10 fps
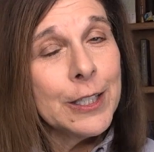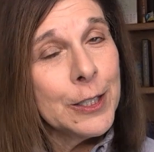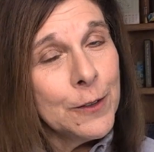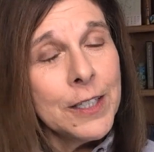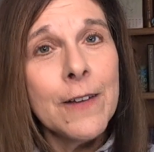
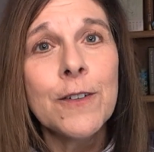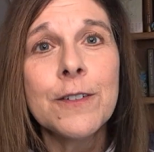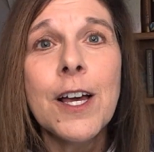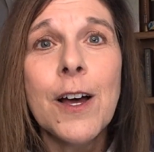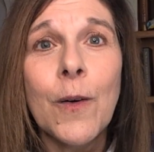You never
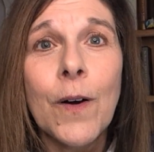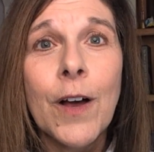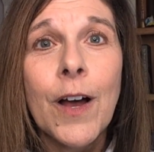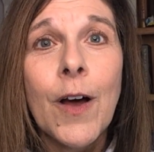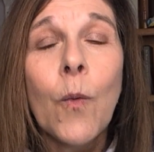know
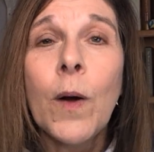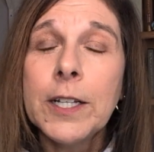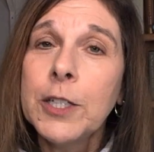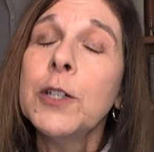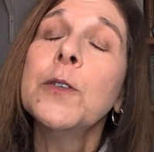
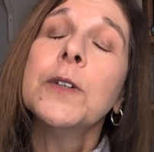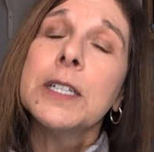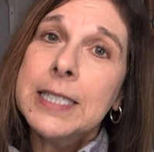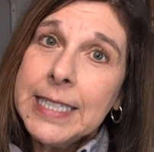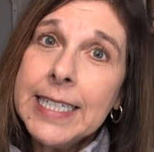when you
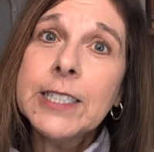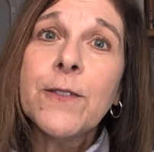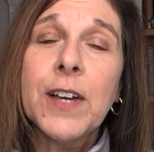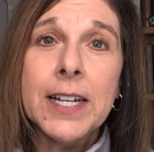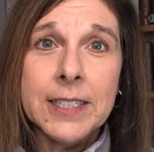need
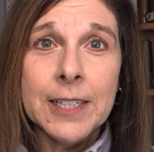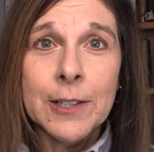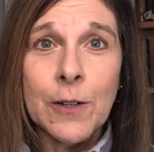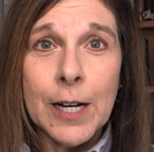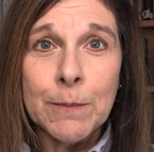to find
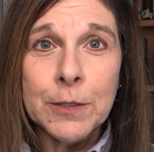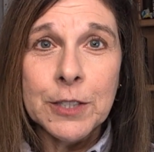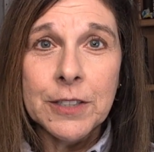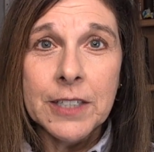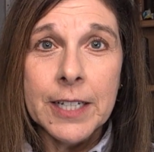another
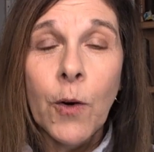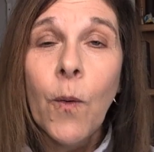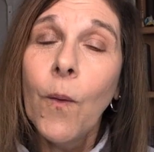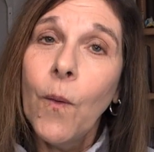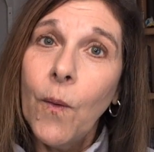opportunity,
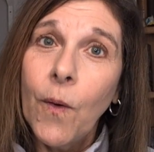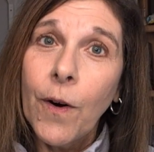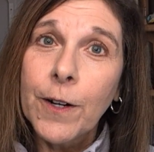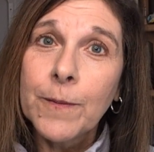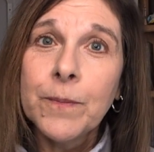
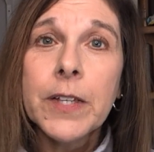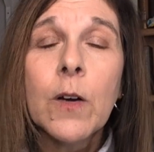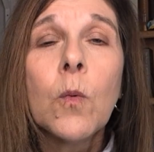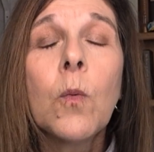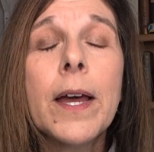or
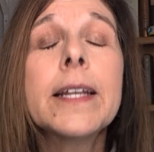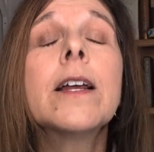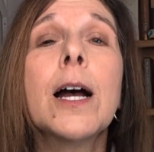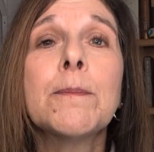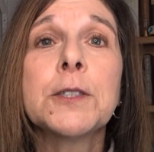when
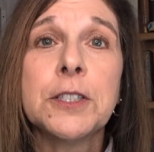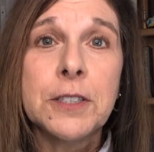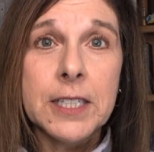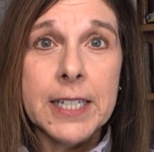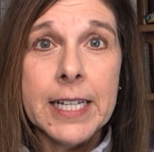an
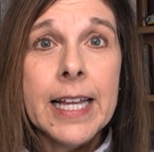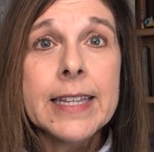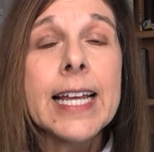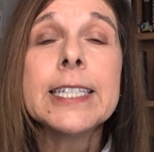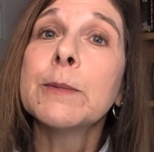opportunity
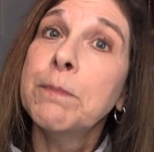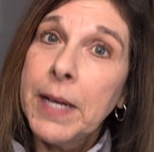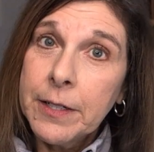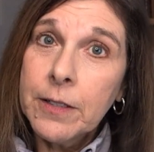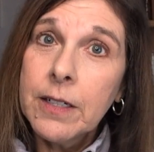that is
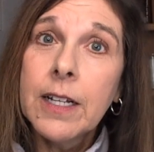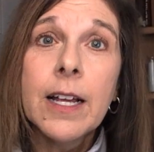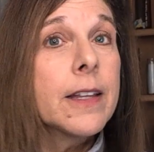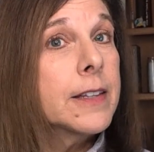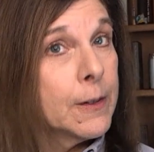better
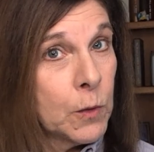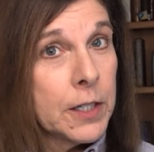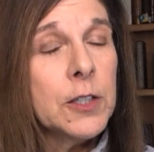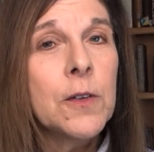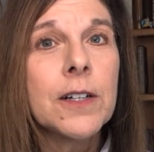than
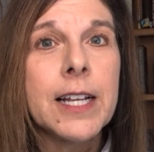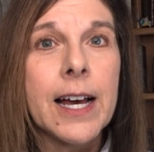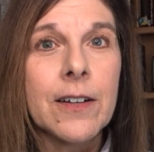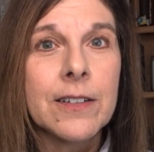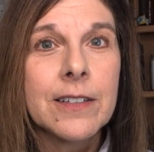where you are
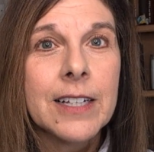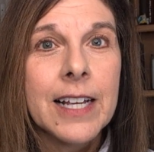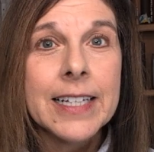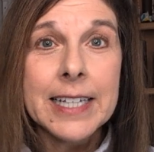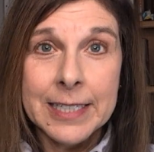now
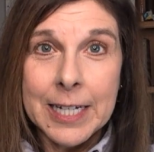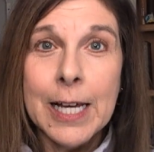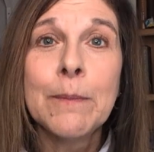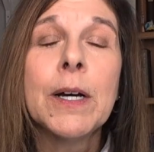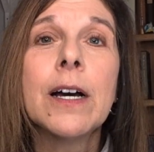can
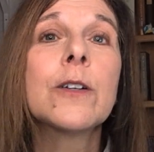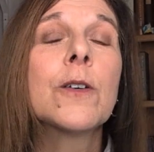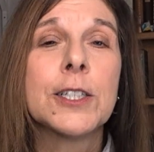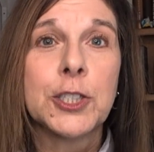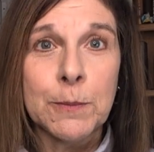come
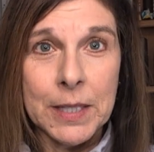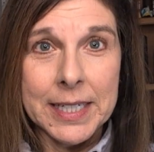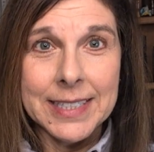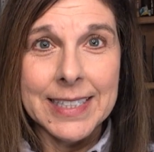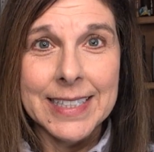across your
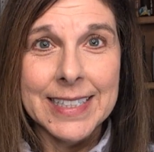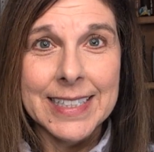plate.